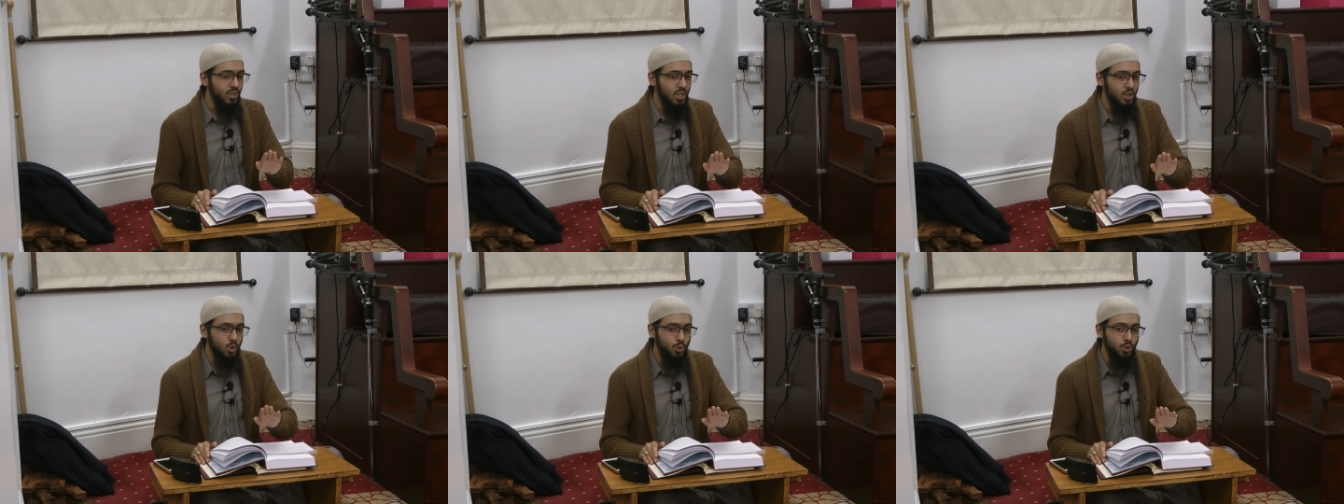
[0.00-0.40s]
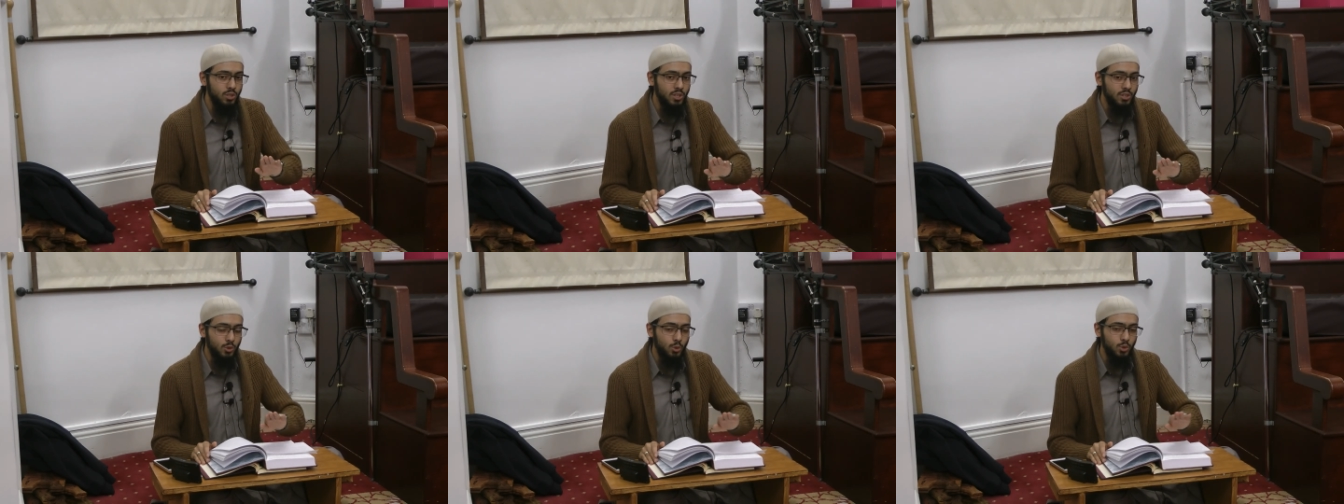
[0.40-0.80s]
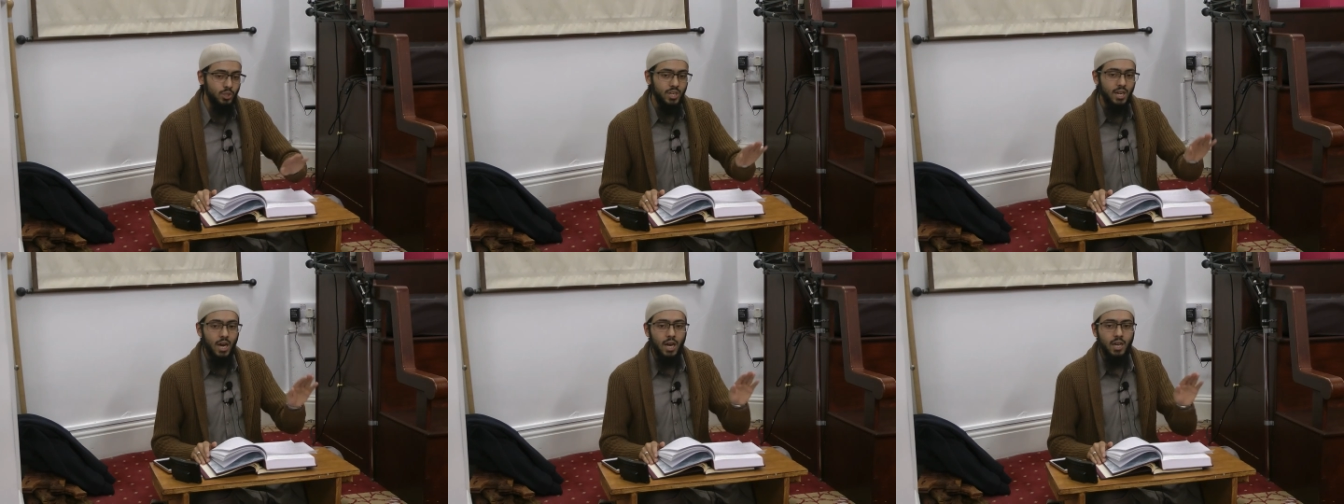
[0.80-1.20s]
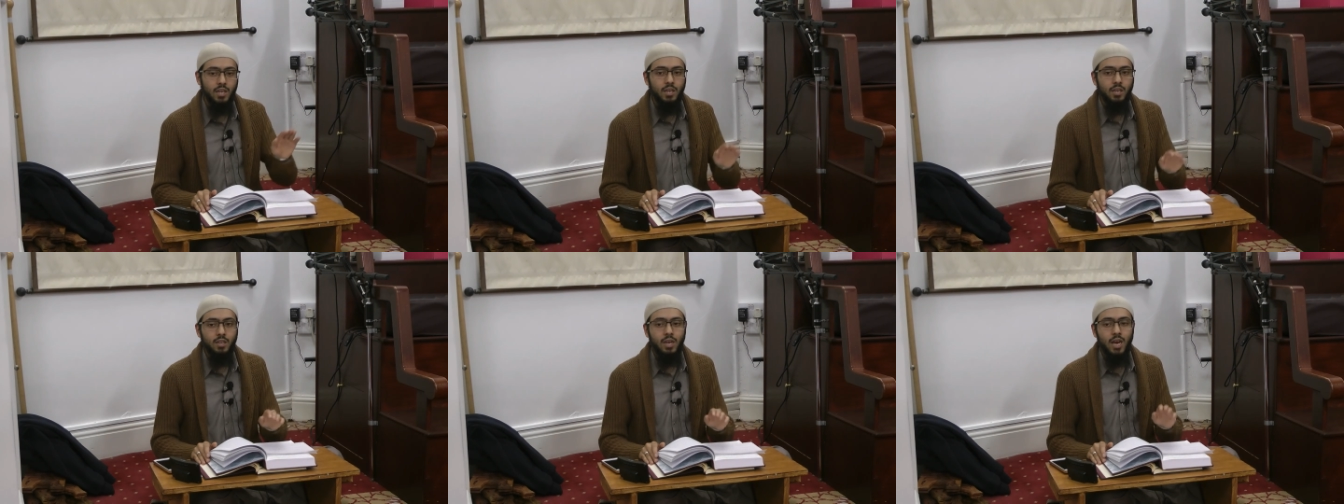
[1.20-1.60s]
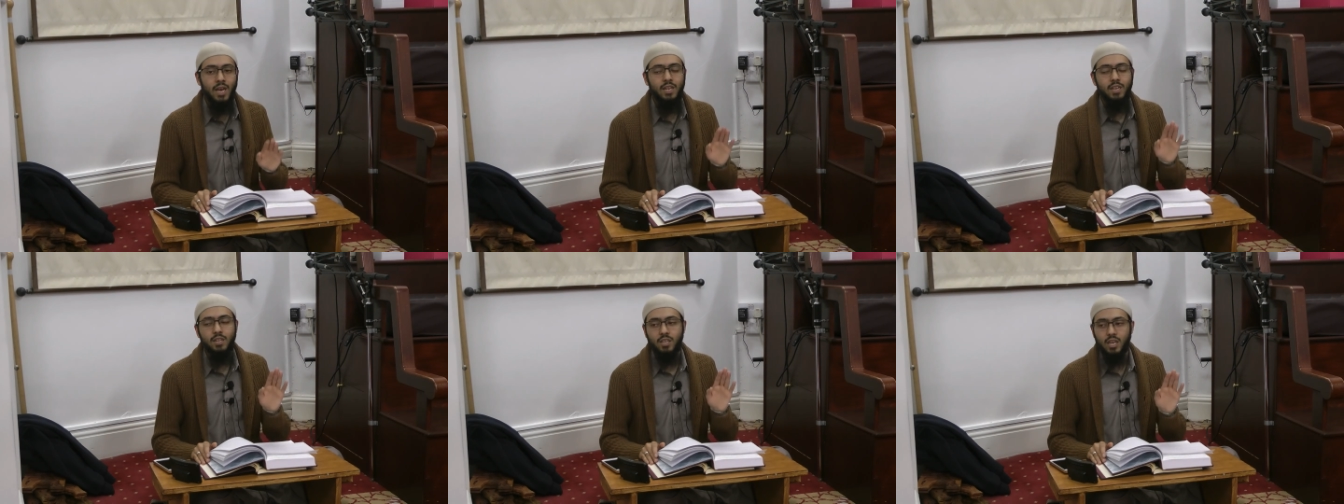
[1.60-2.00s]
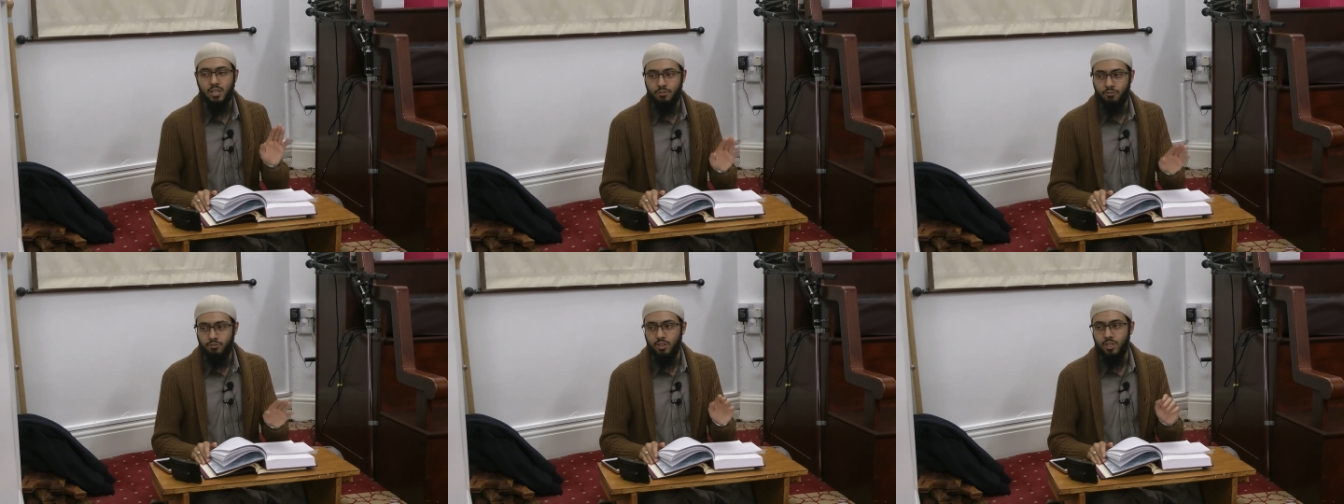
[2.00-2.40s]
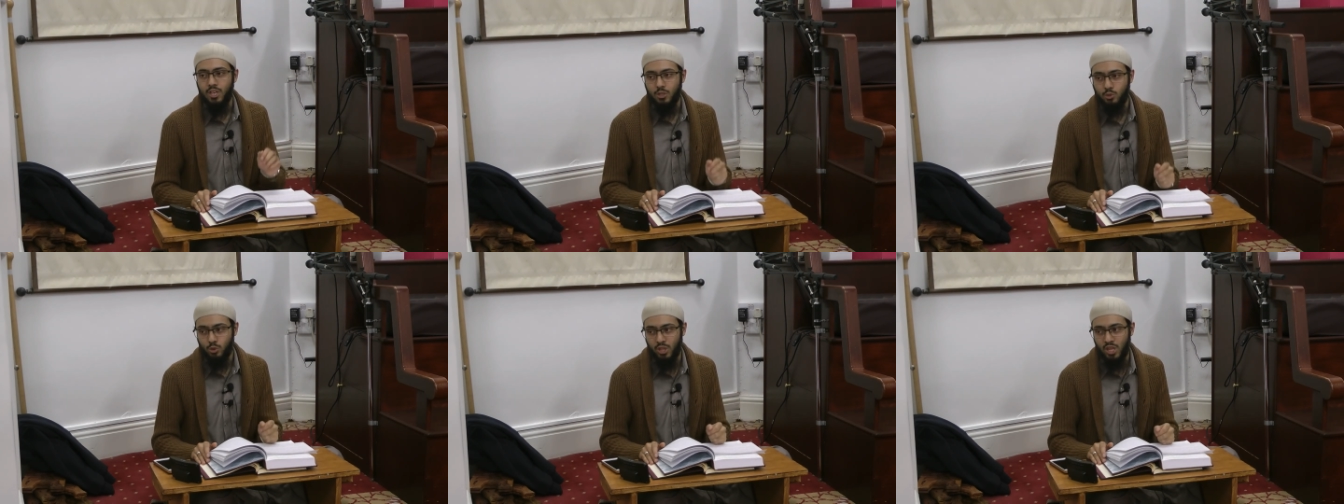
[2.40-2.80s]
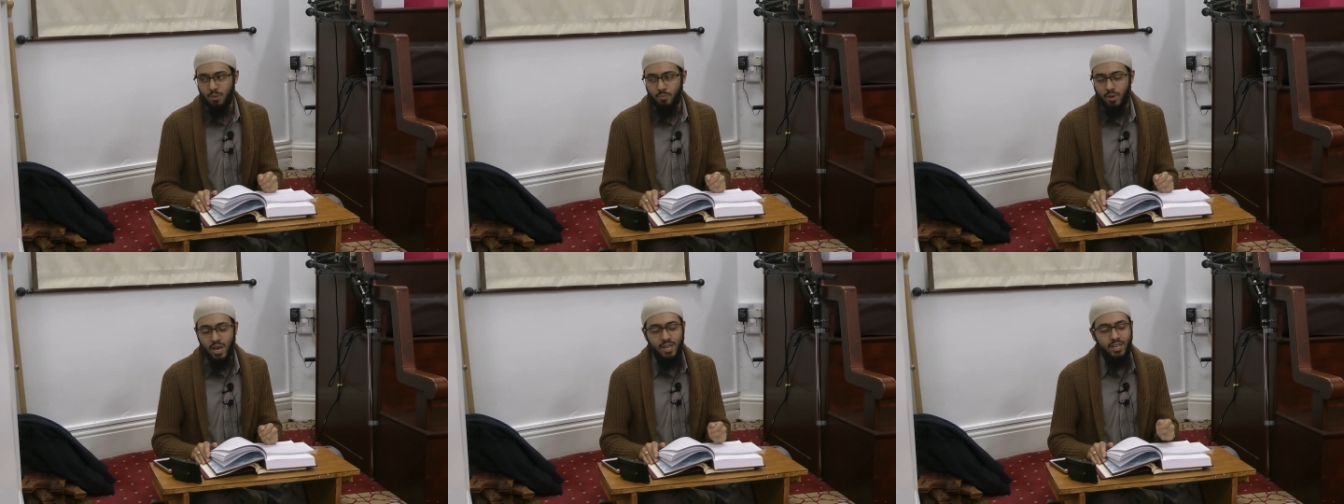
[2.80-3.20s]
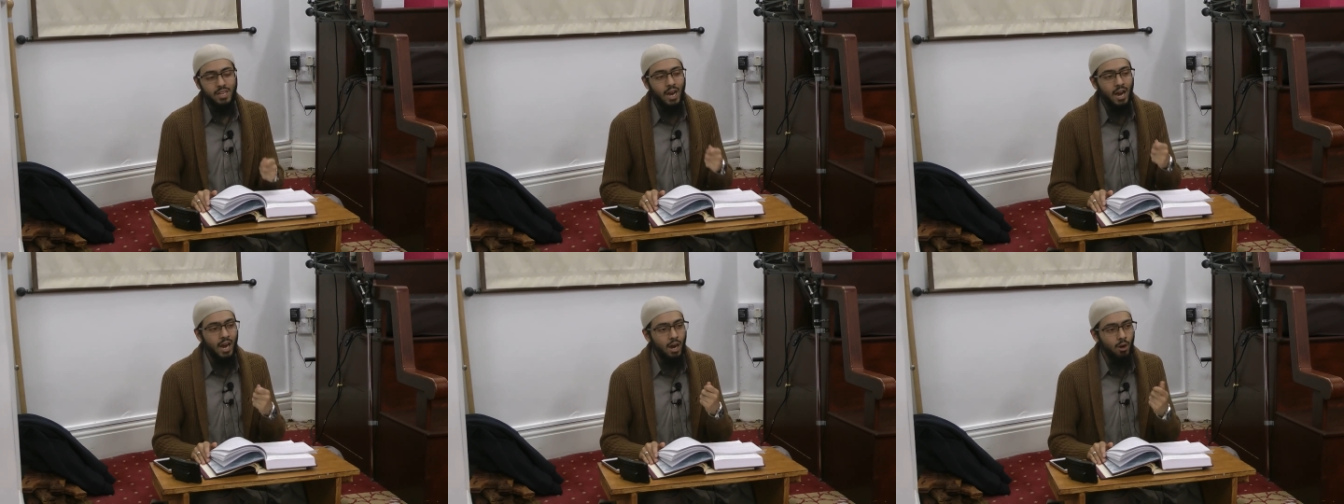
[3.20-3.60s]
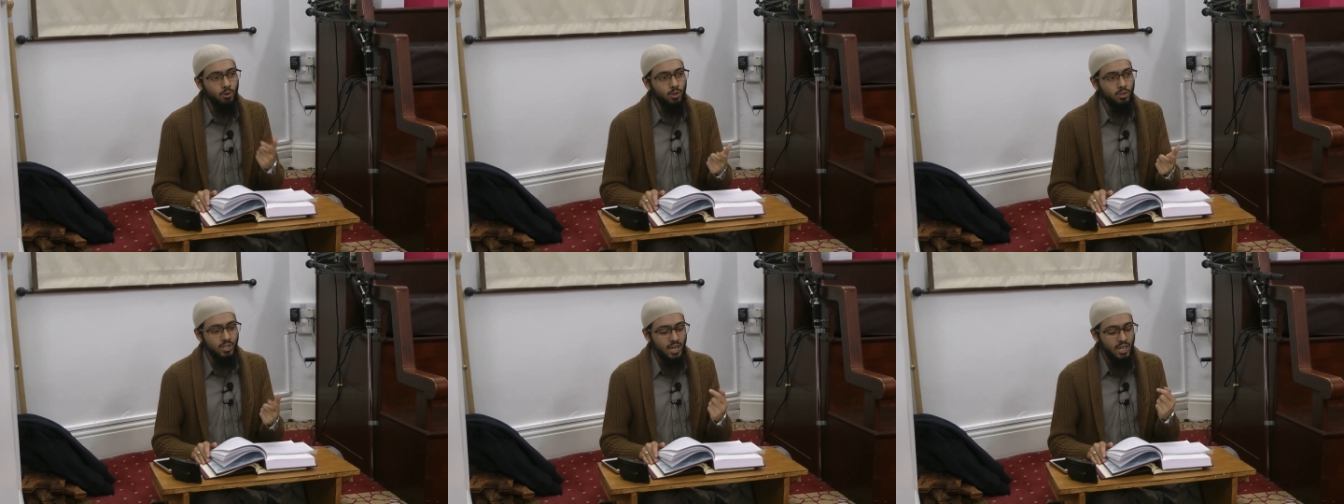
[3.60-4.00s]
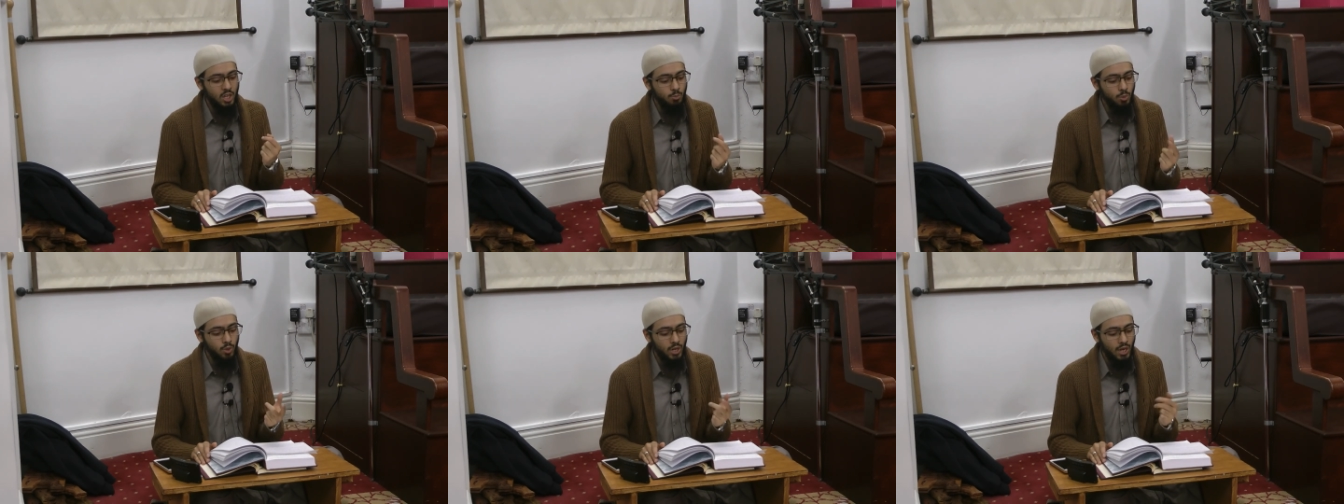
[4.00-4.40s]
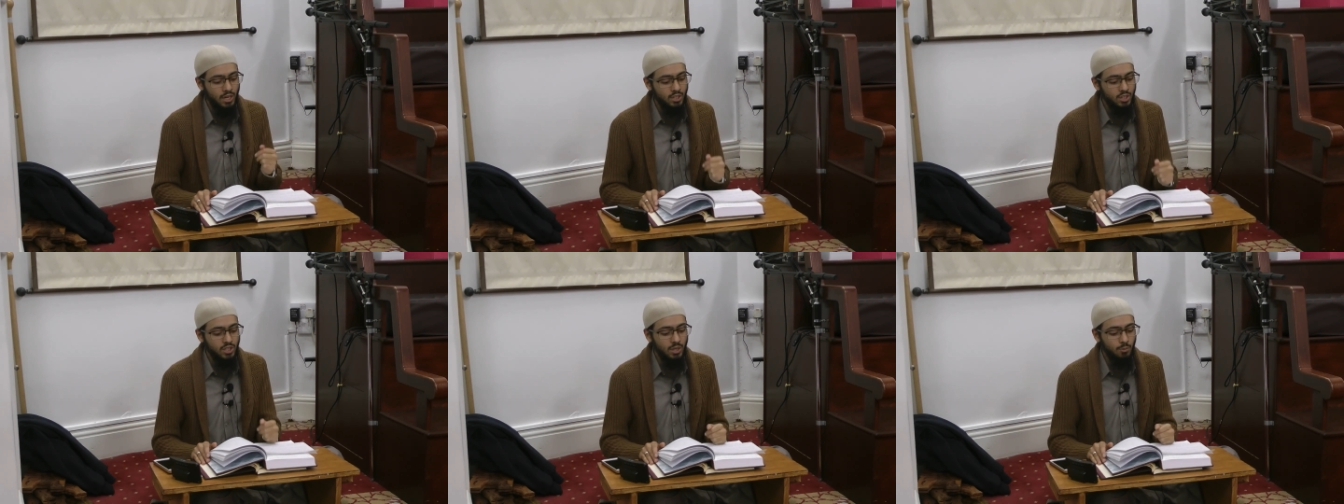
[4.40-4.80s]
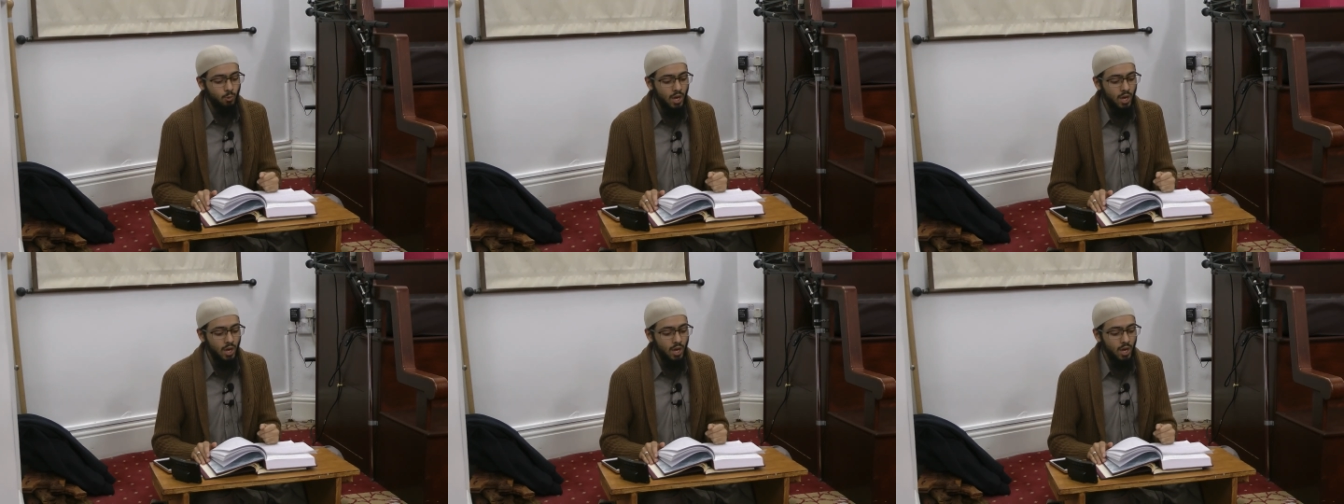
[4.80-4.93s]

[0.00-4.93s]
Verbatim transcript: to, to deny any kayfiyah to them, any howness, any modality to them.